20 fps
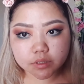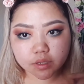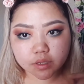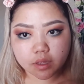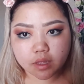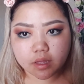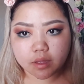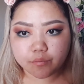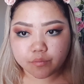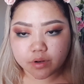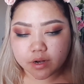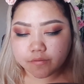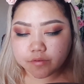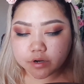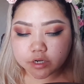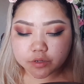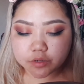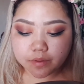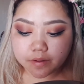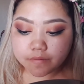um, whenever I
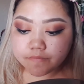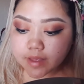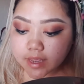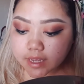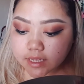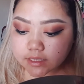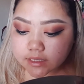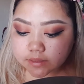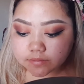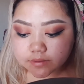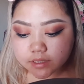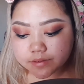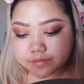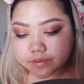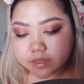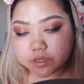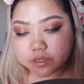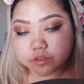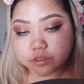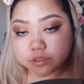do my face. Sometimes
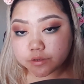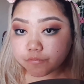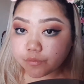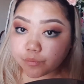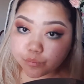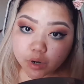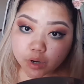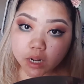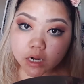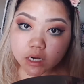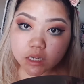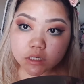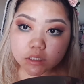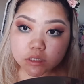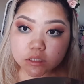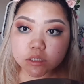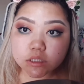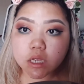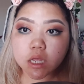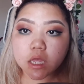I use different
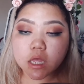products.